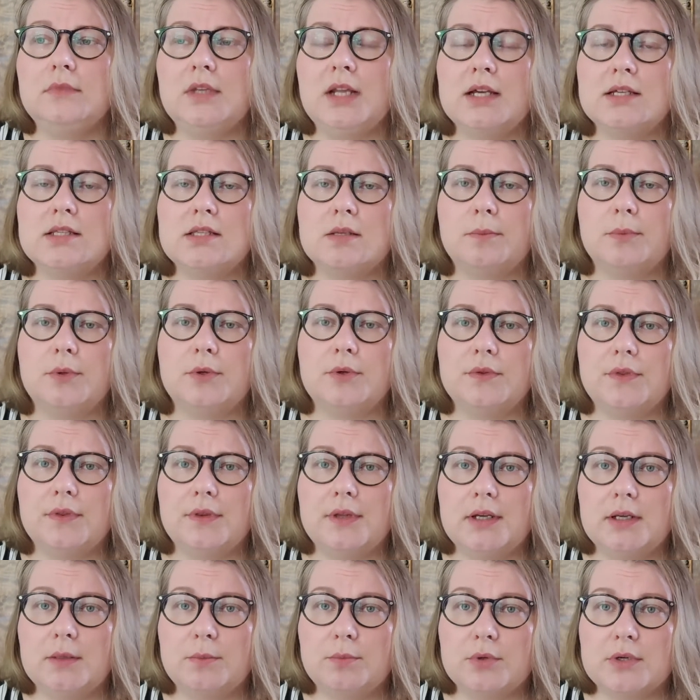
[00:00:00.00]
as a
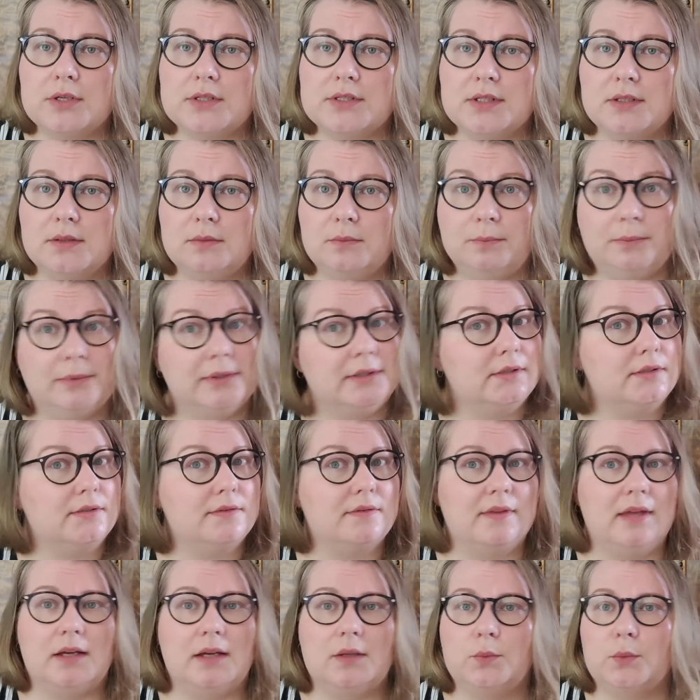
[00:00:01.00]
birthday present, but
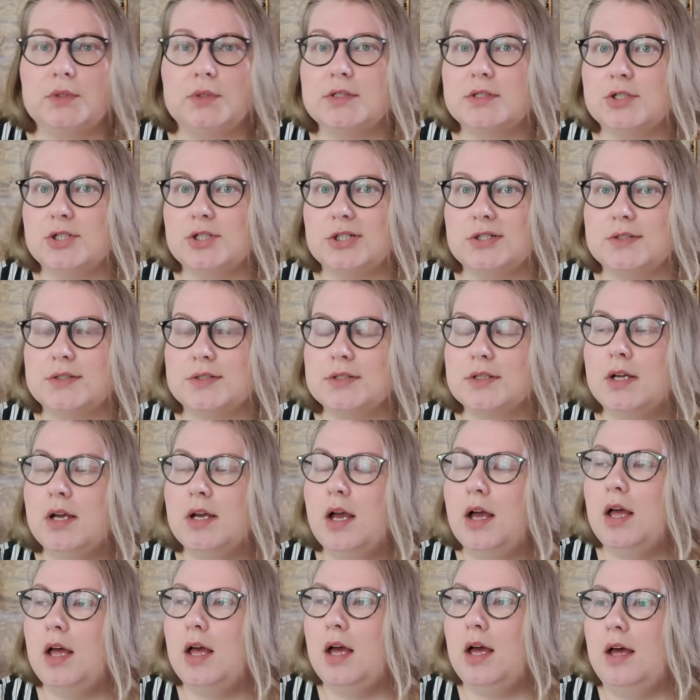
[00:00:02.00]
that was just
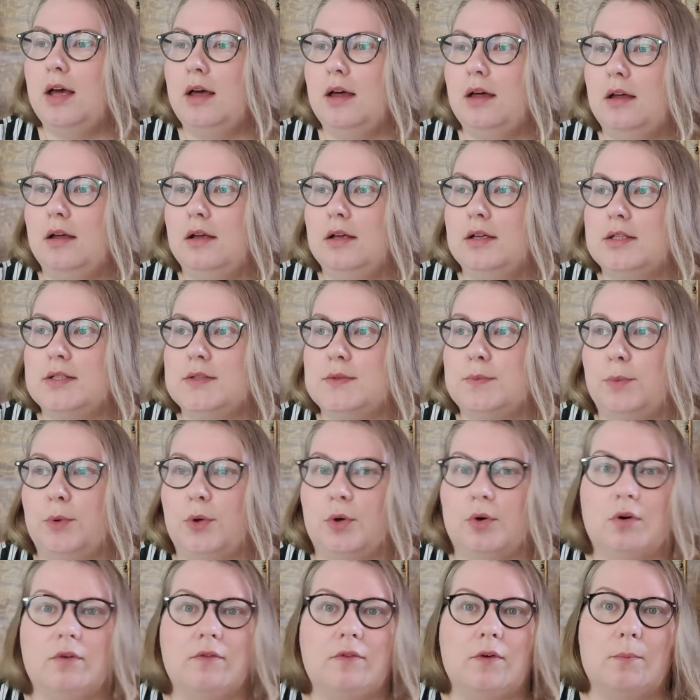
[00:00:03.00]

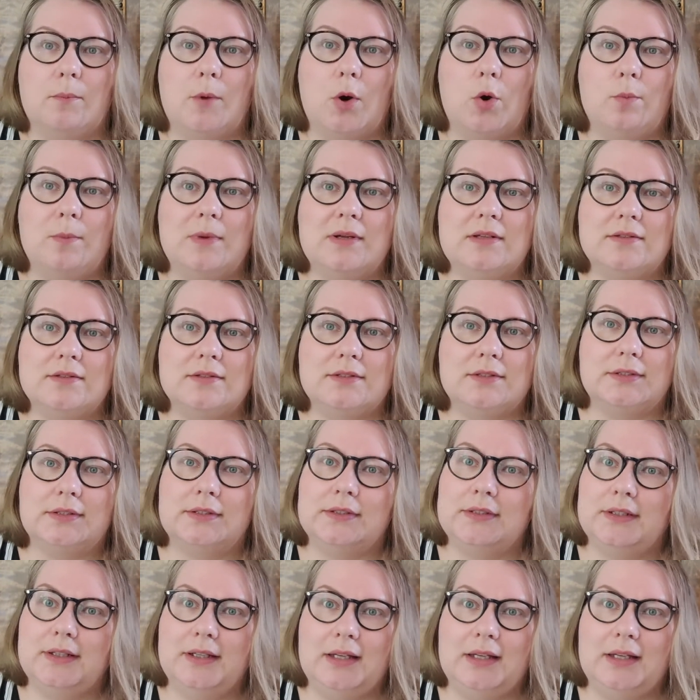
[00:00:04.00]
spur of a moment.